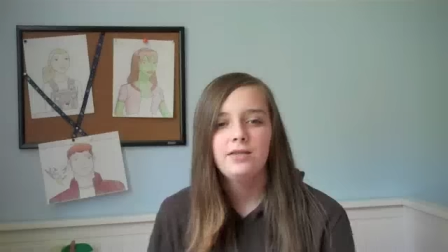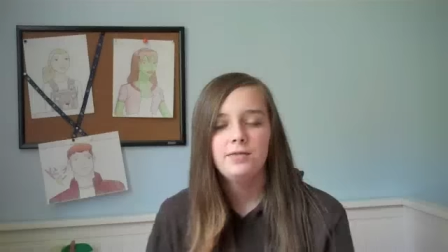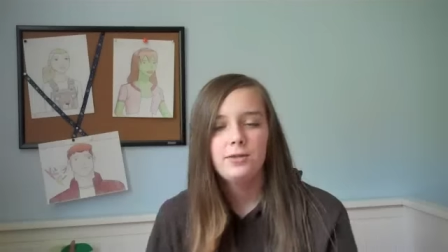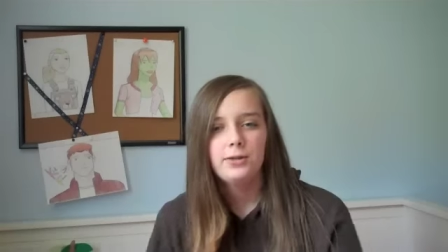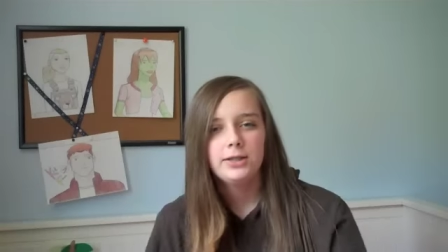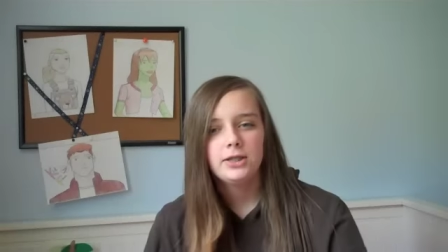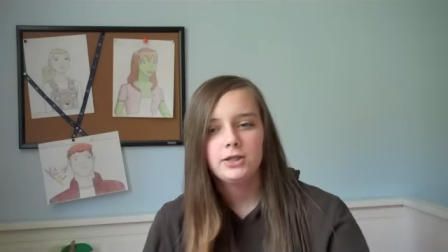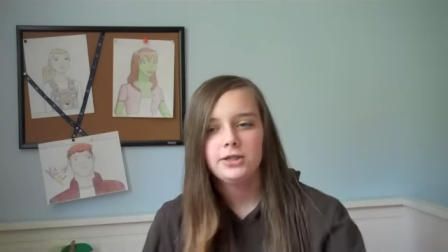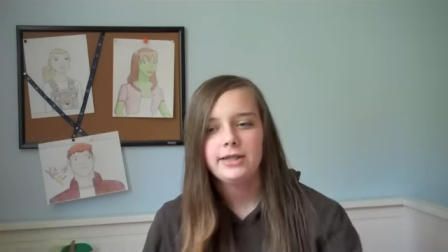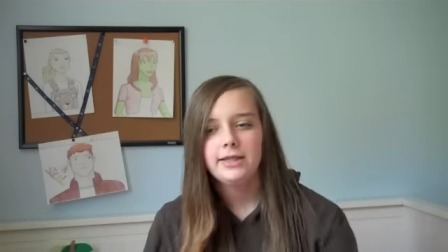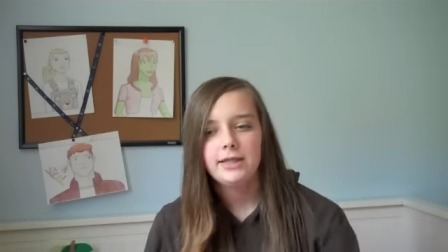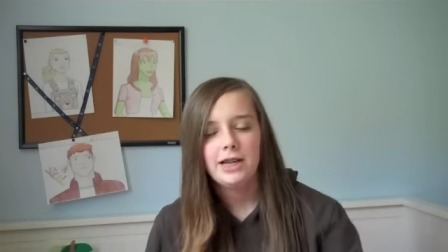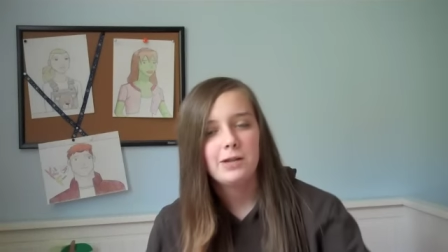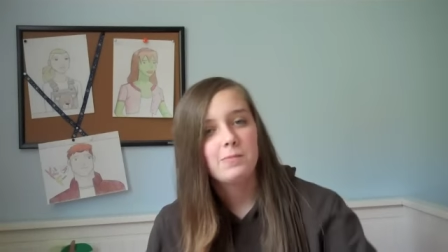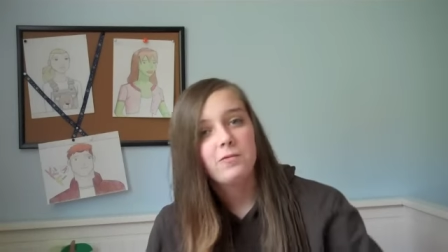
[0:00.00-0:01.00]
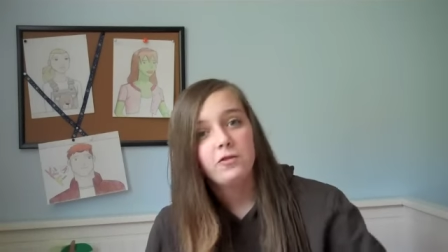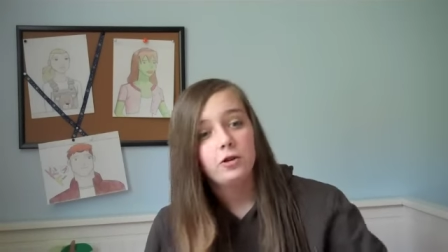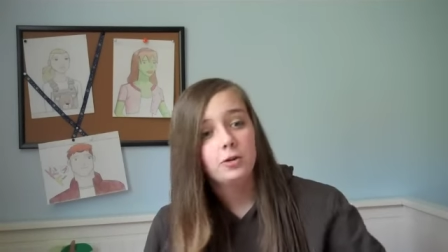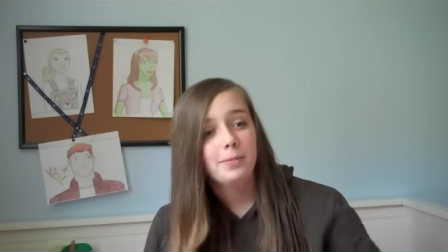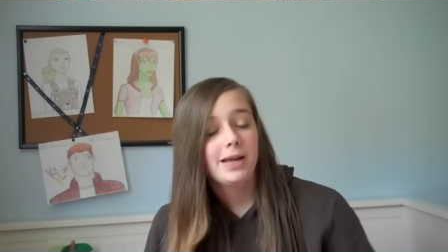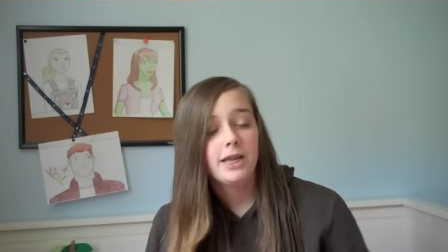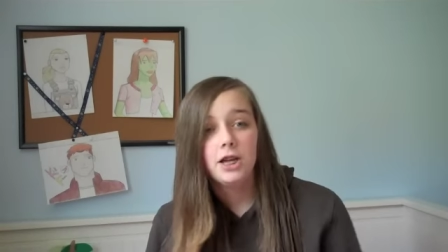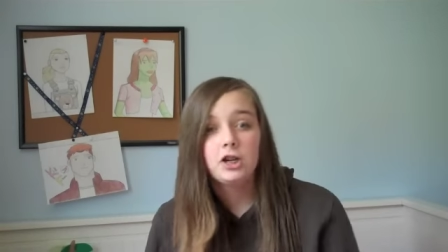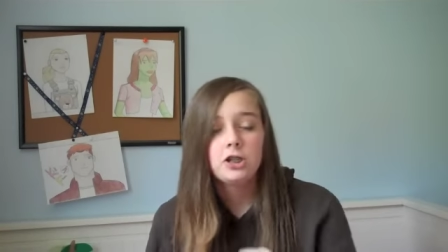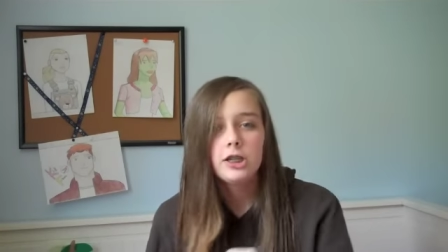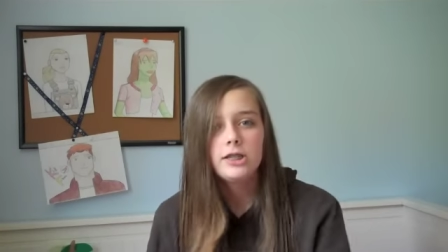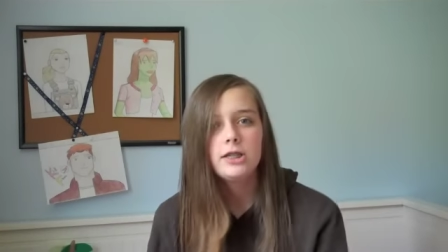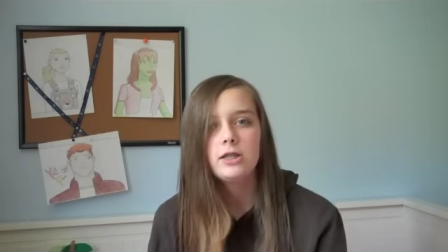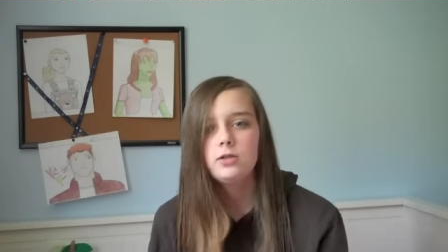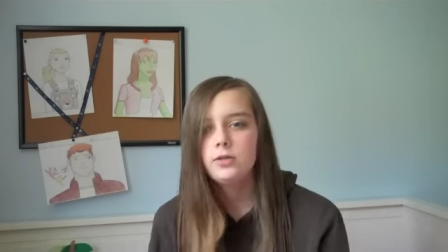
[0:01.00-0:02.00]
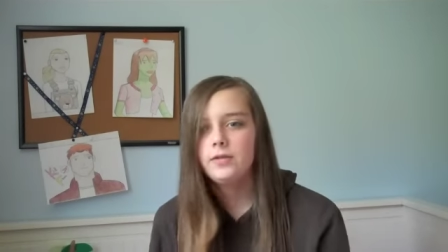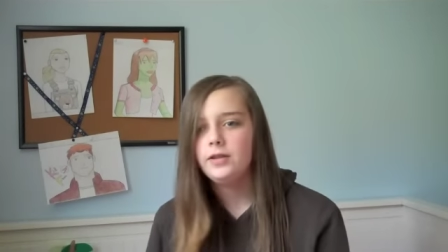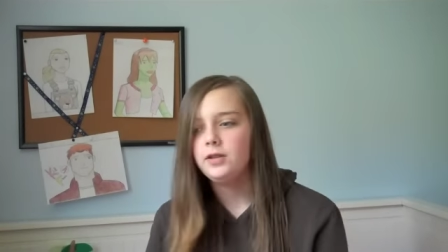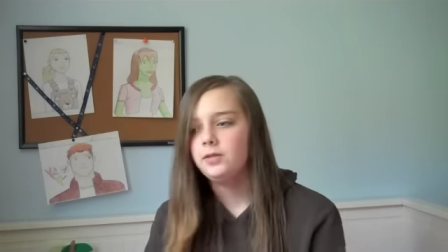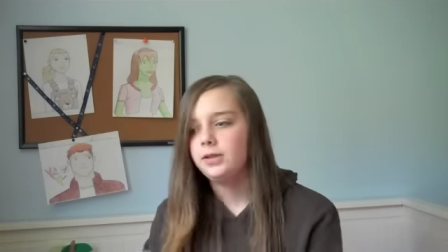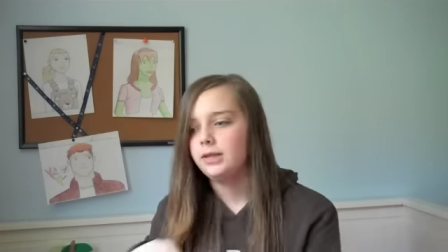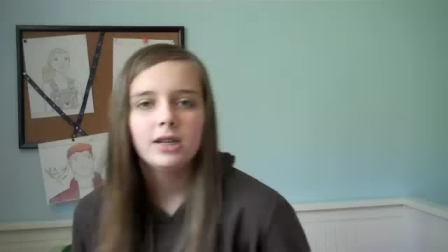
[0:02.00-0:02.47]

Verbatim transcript: Hey everyone, so it's time for my Young Justice review.